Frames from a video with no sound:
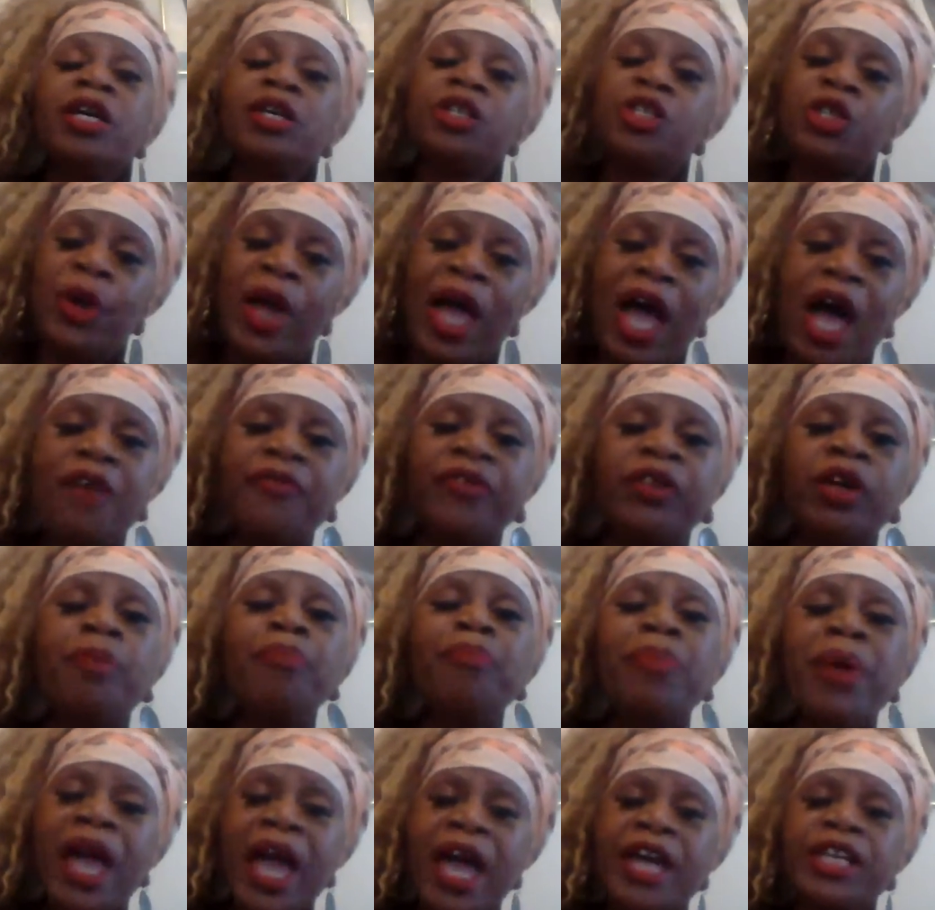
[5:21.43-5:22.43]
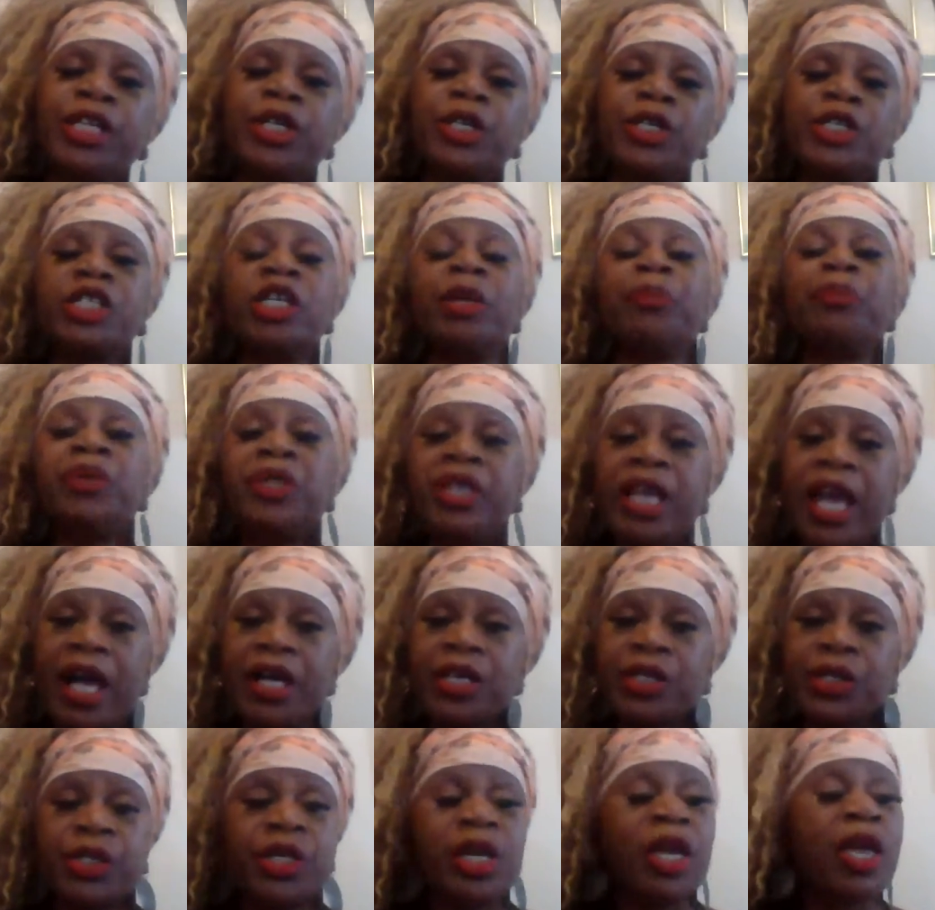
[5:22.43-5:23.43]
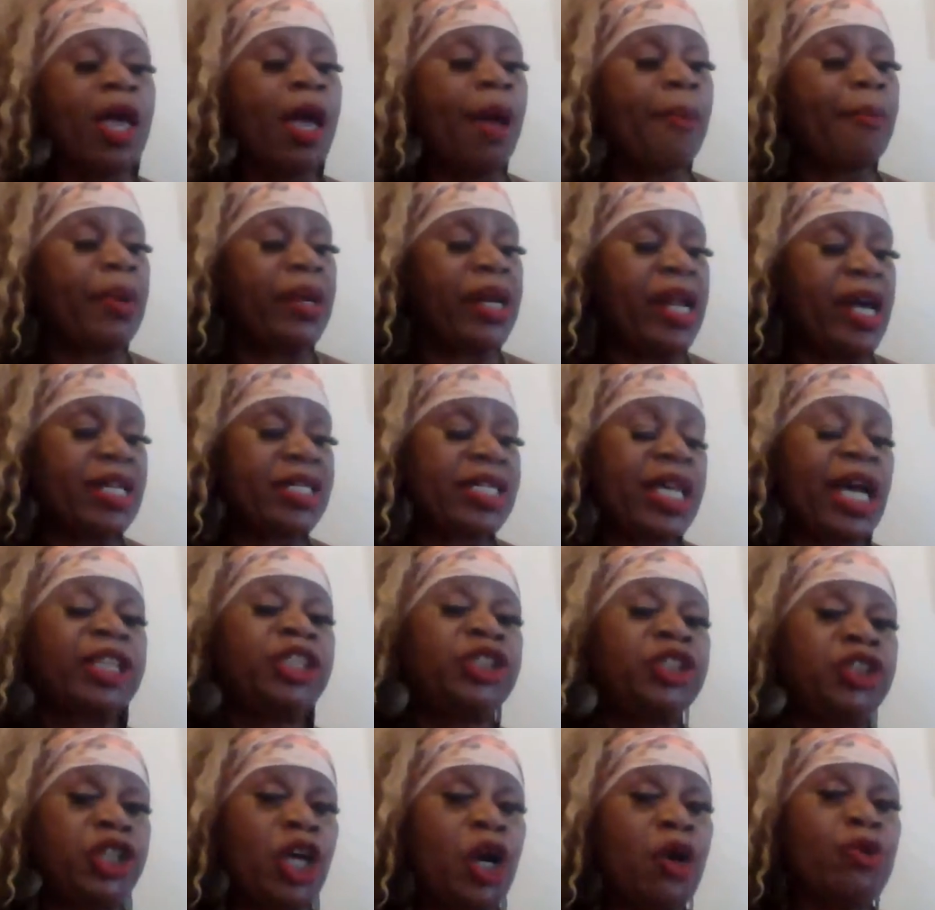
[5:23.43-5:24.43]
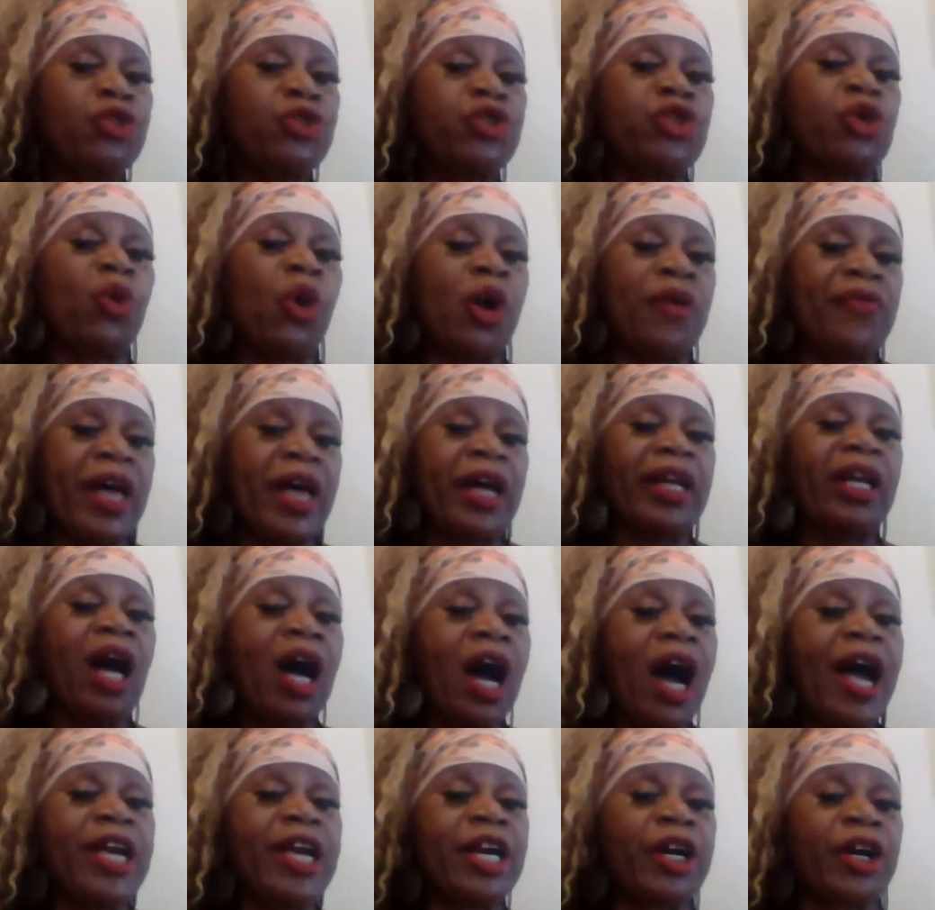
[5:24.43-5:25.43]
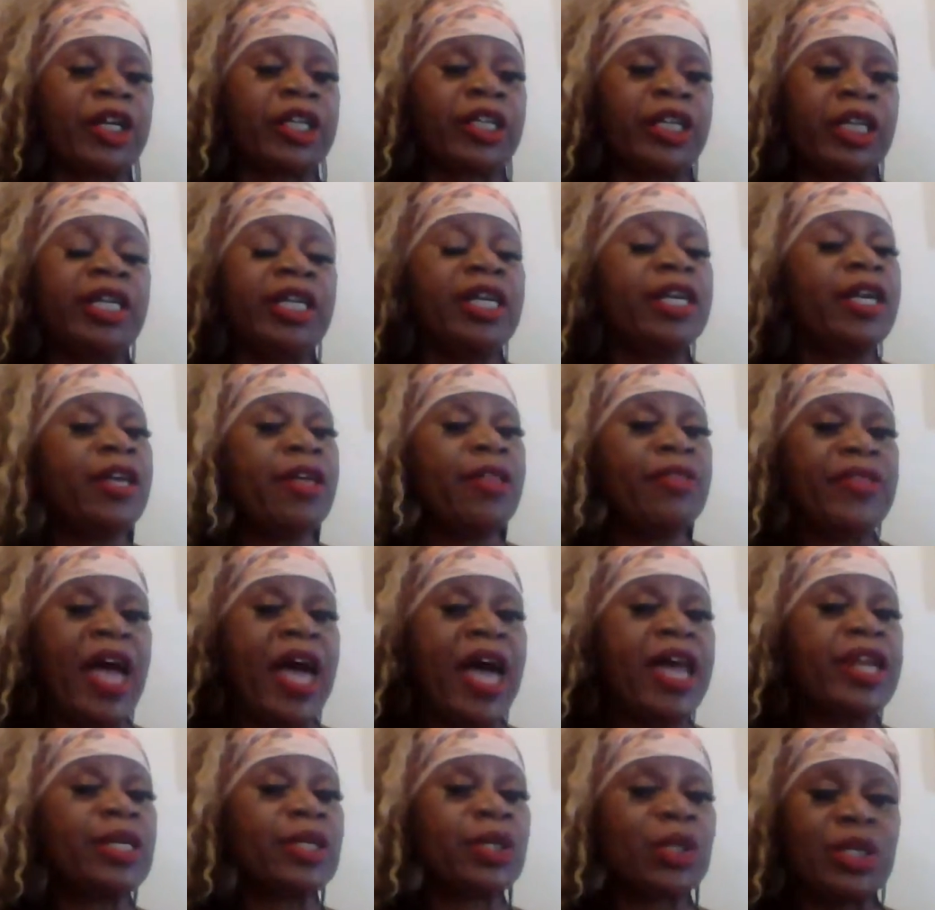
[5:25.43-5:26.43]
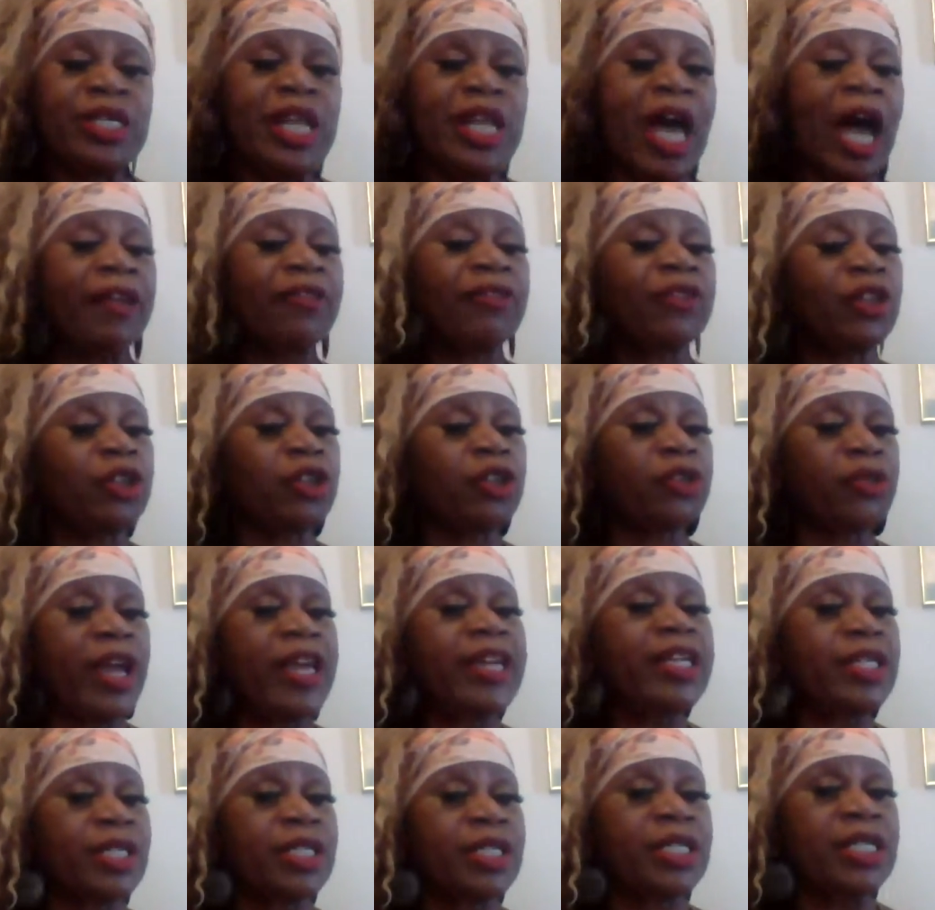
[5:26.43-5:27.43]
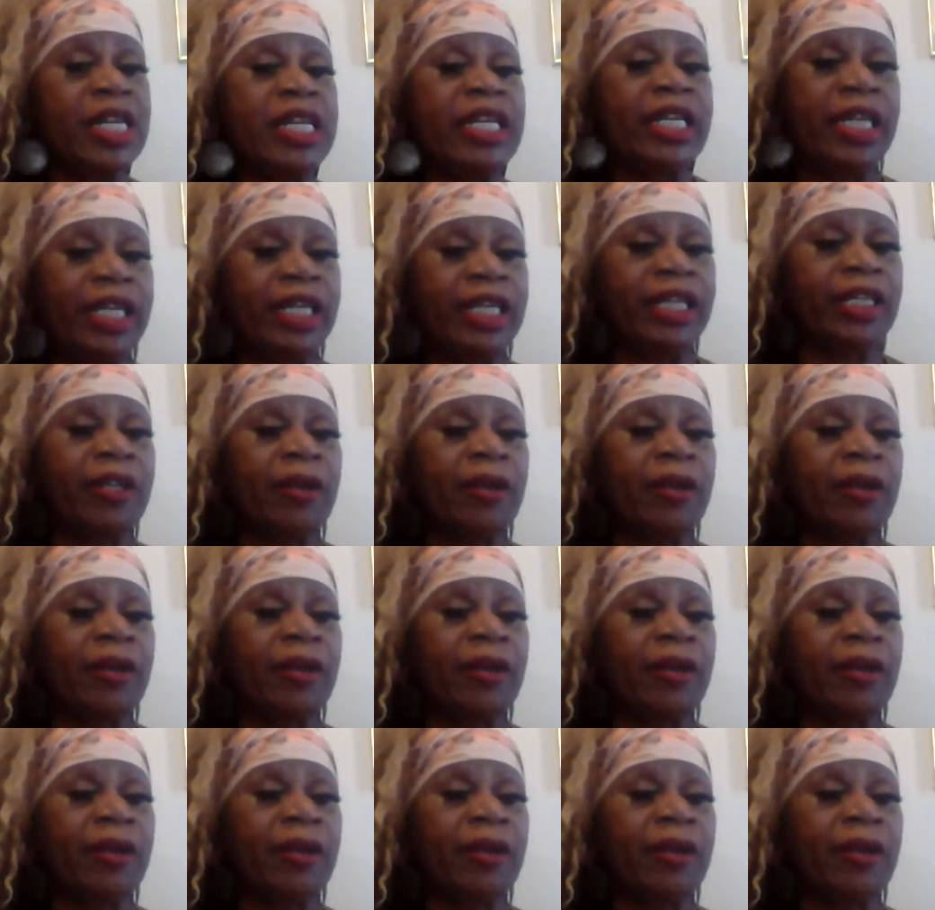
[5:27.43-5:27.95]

To have companionship, yes, but as I showed you on that hierarchy, that is not the greatest need.